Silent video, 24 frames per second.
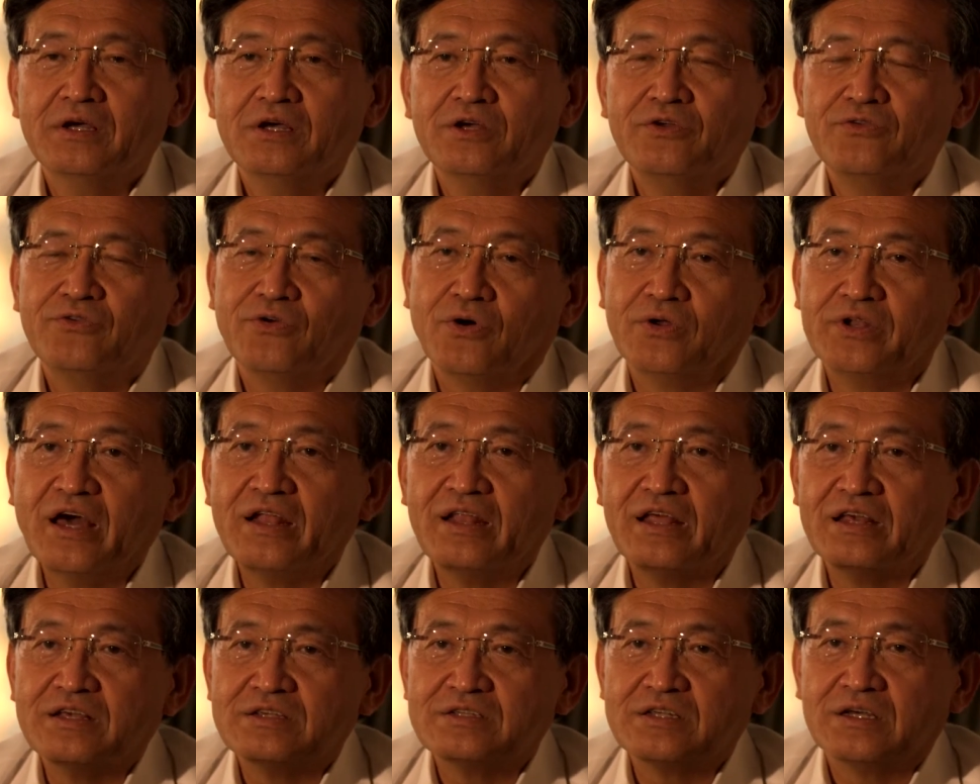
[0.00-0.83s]
So
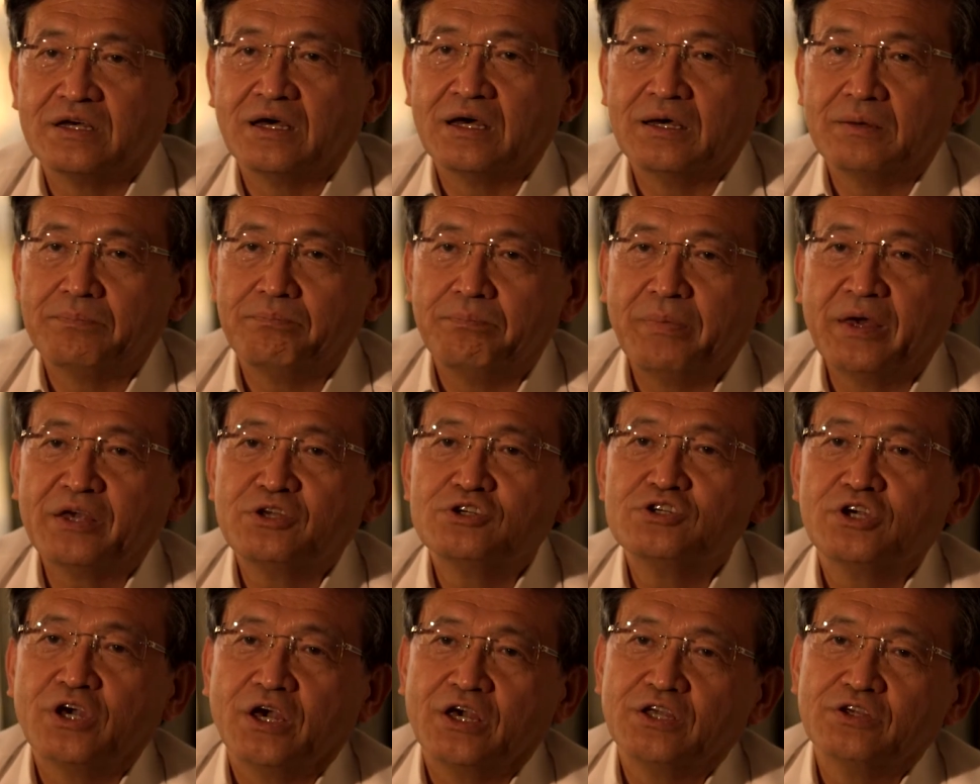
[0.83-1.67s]
that is a big
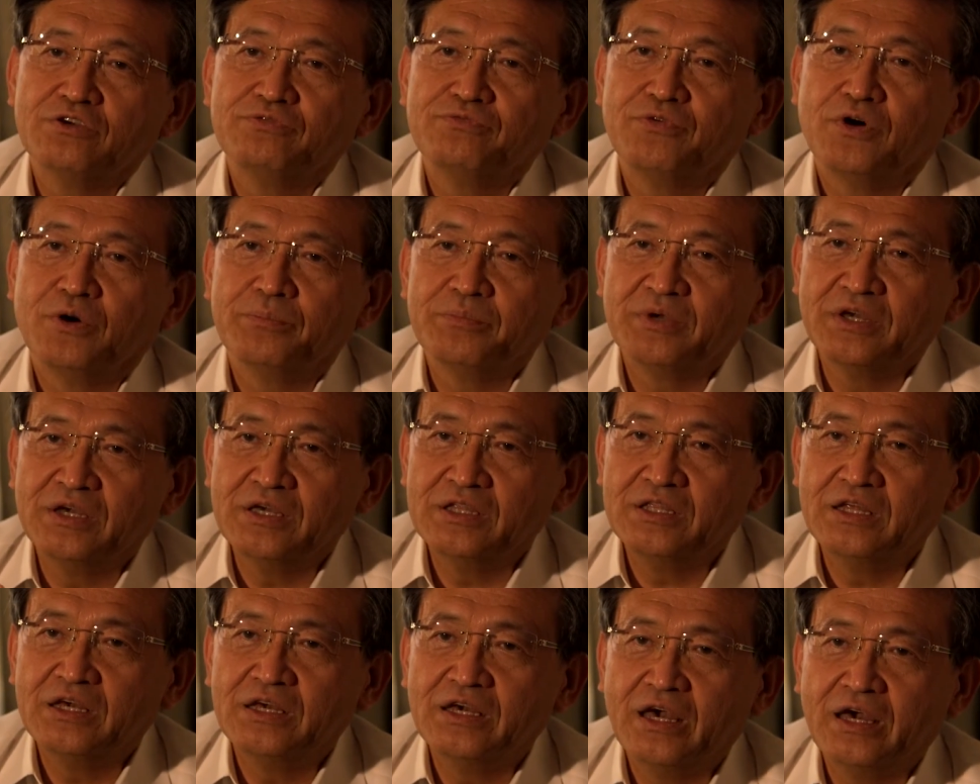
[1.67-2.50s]
change from
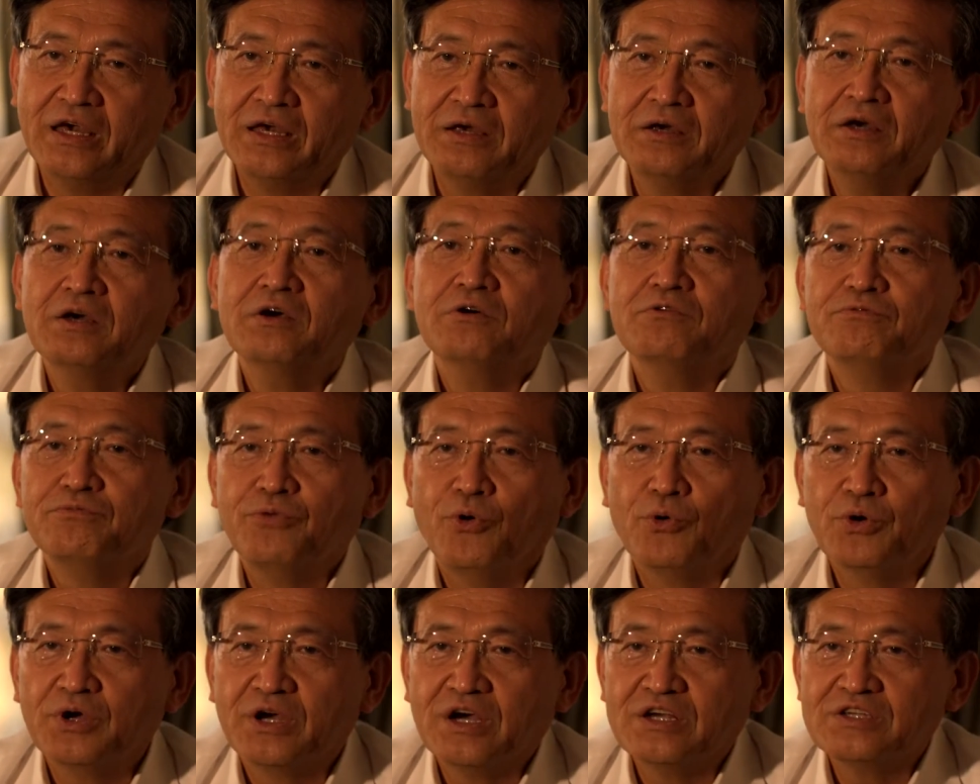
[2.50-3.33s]
EDA,
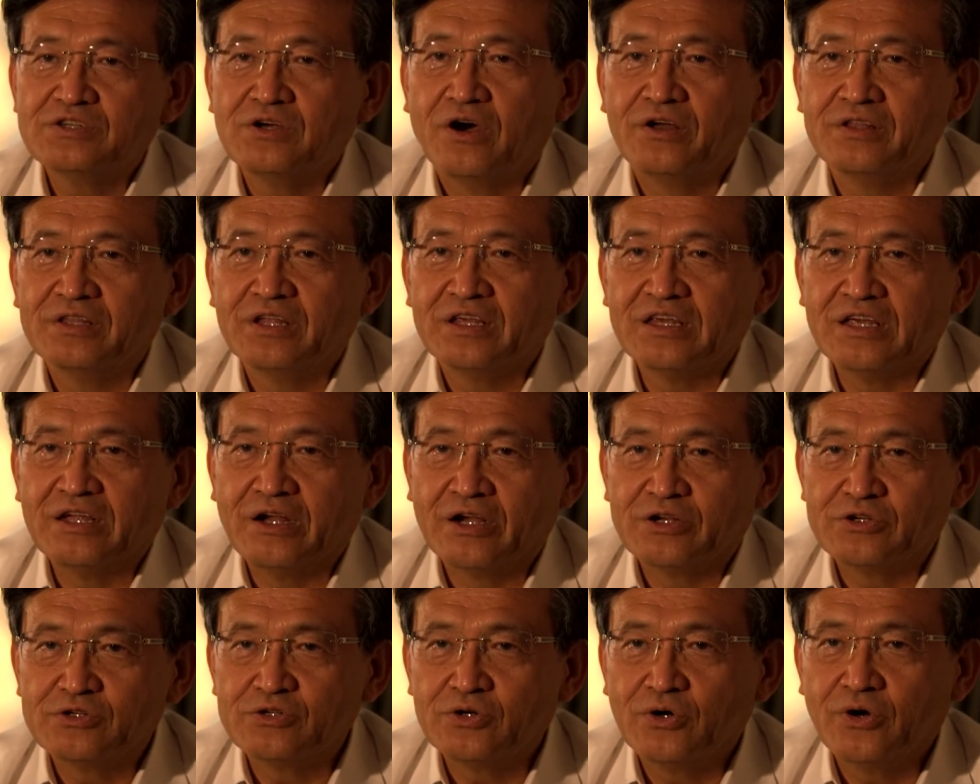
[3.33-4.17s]
focus on the
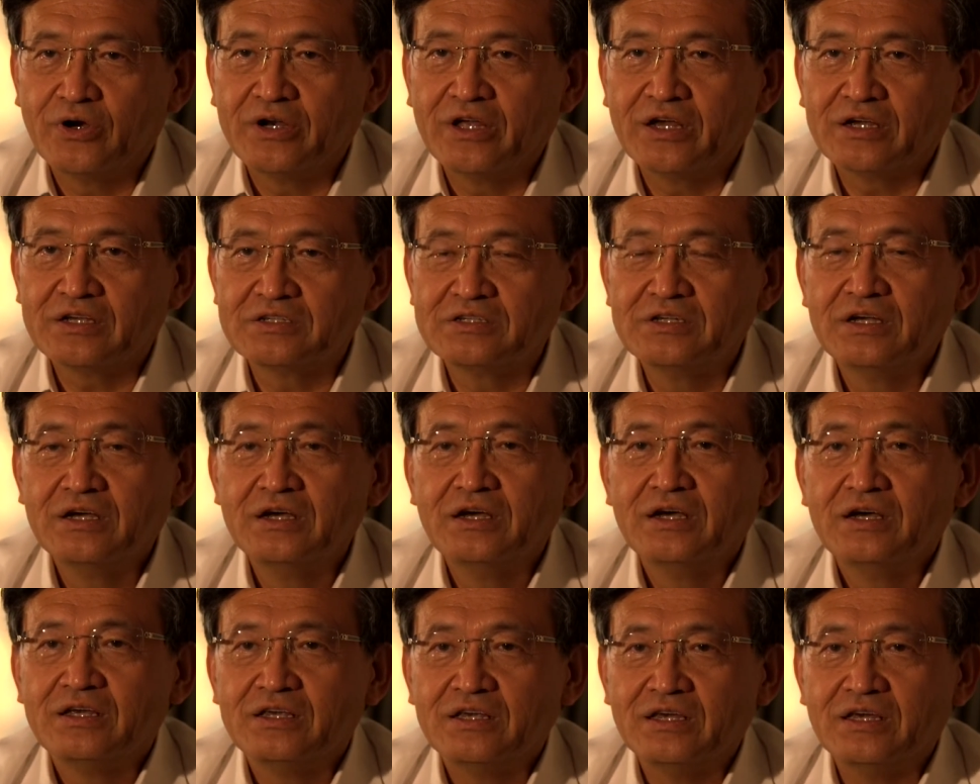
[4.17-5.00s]
electronics,
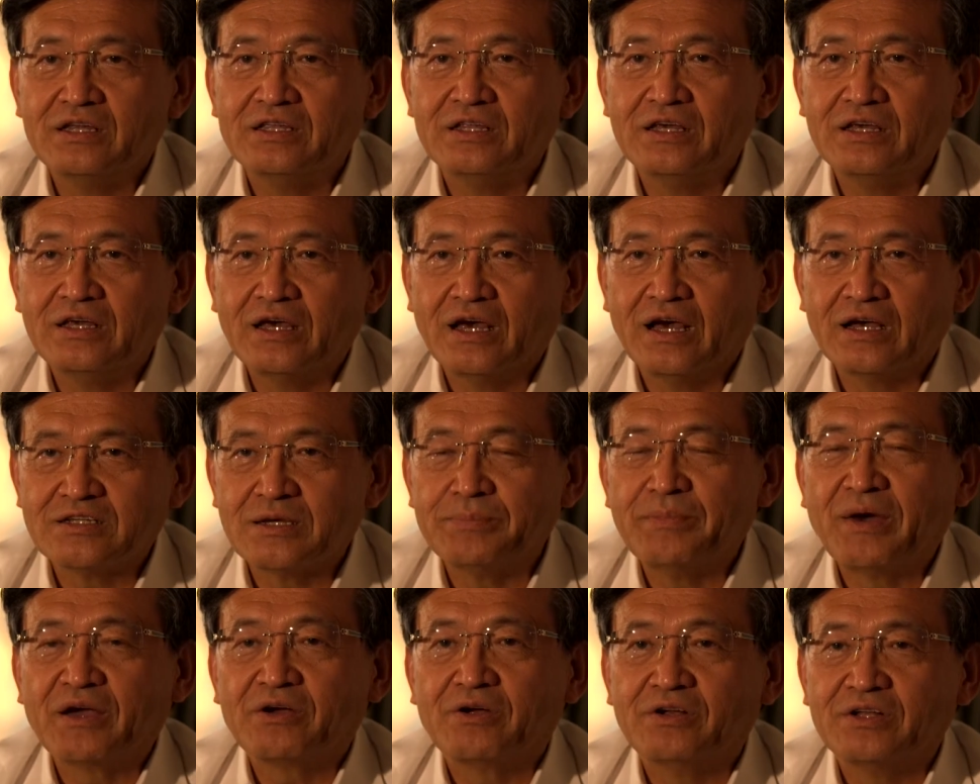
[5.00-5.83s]

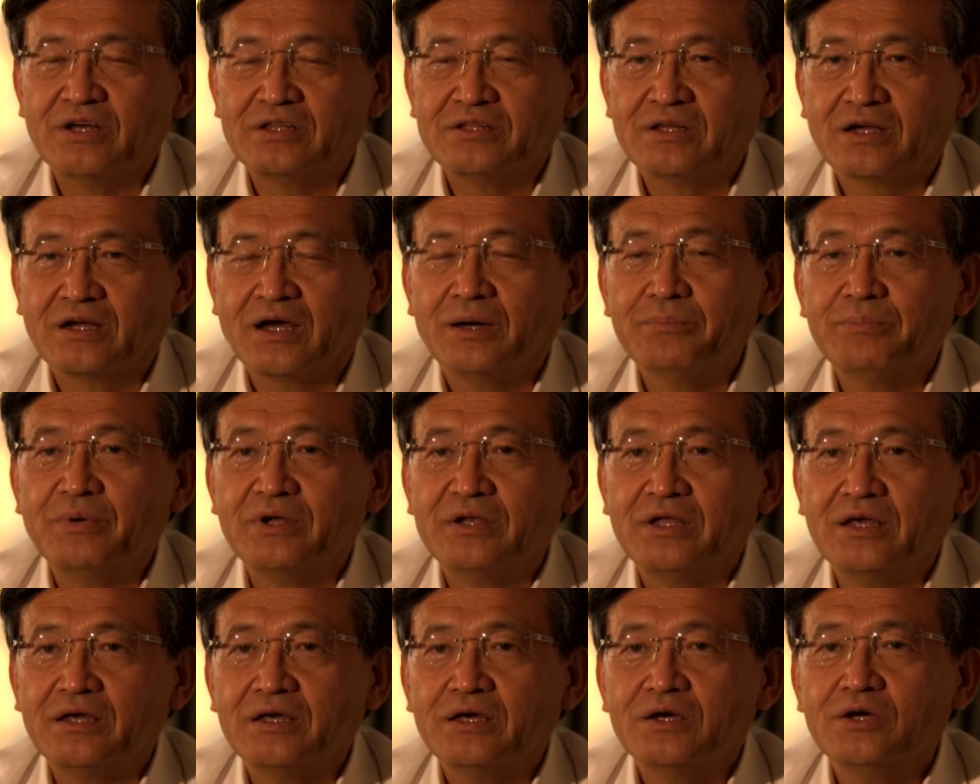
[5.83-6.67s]
semiconductor
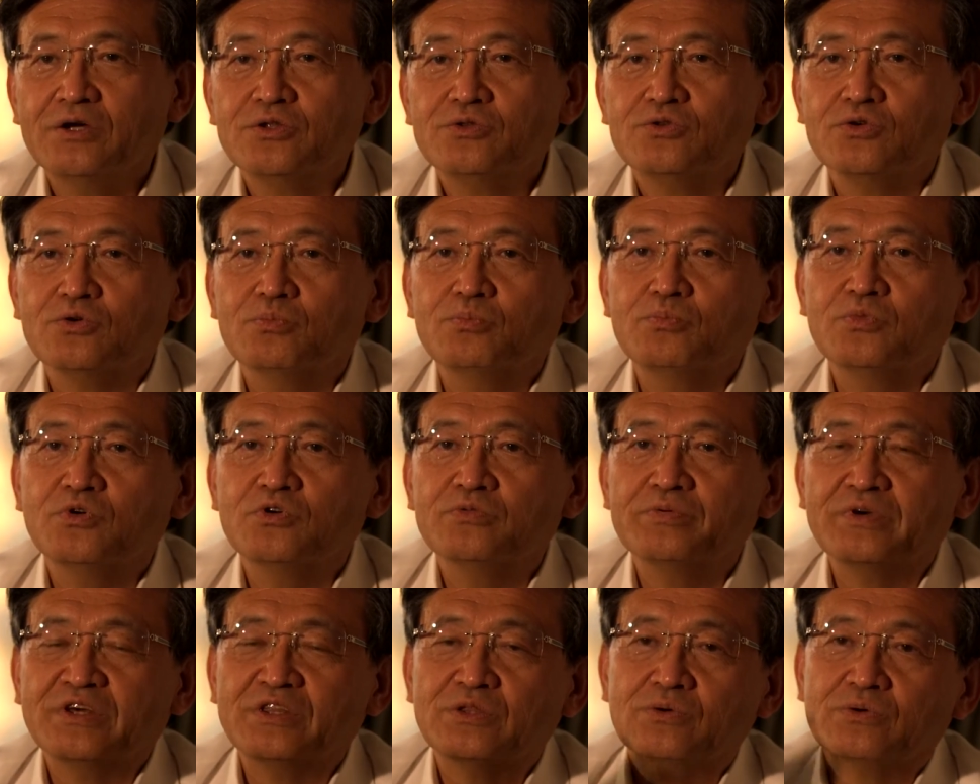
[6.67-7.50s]
company, to
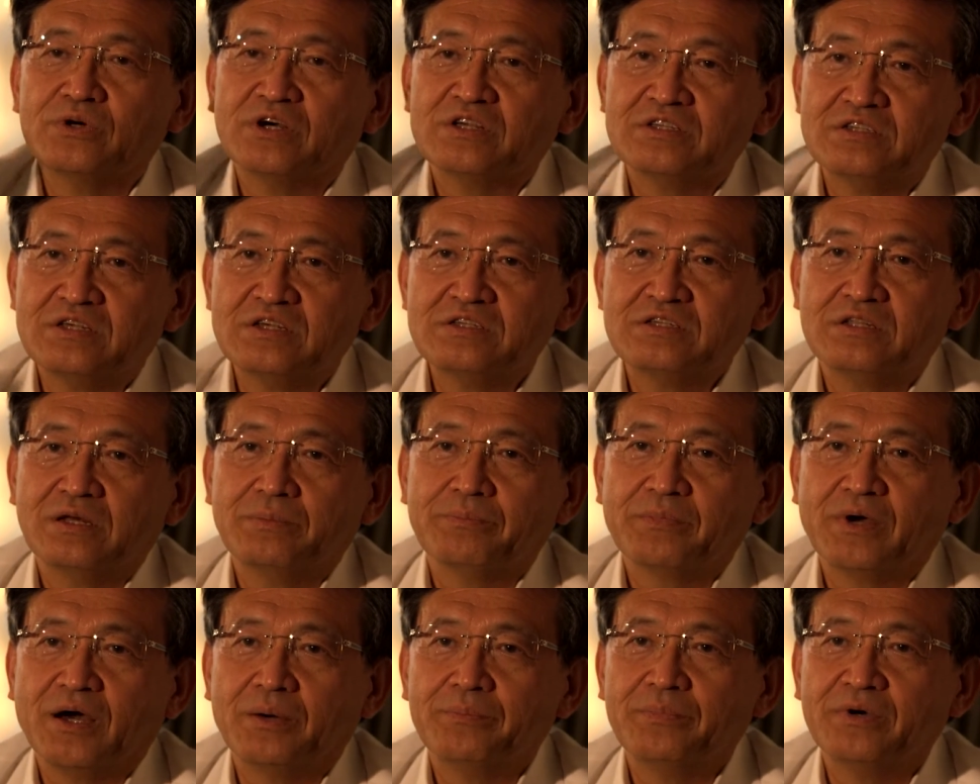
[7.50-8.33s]
move into a
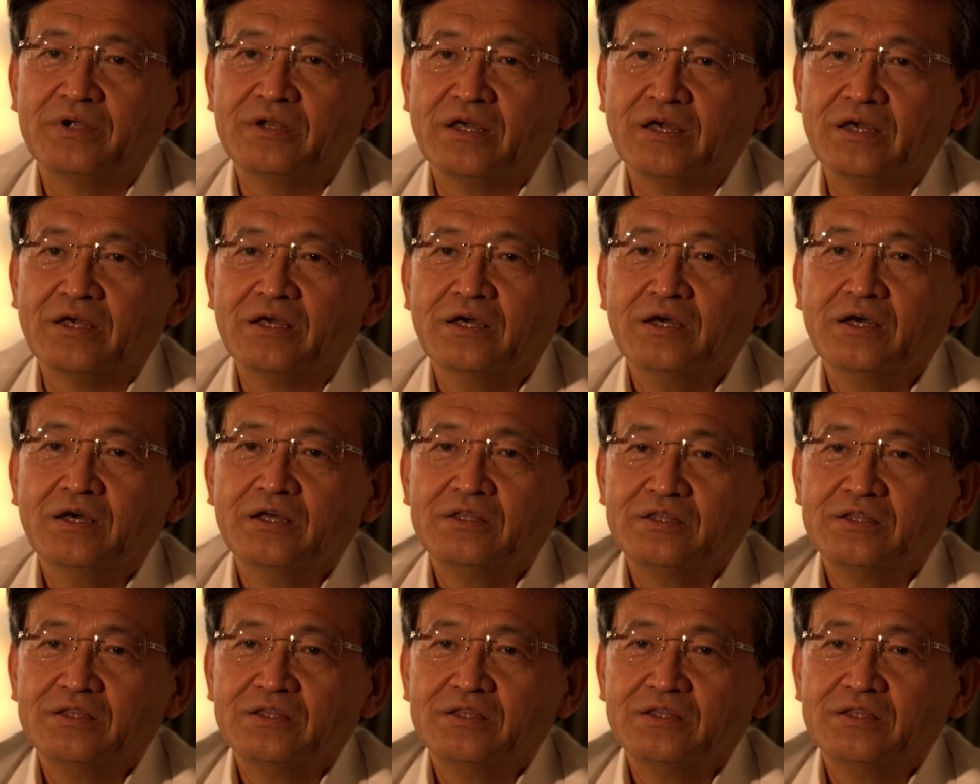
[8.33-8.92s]
system company.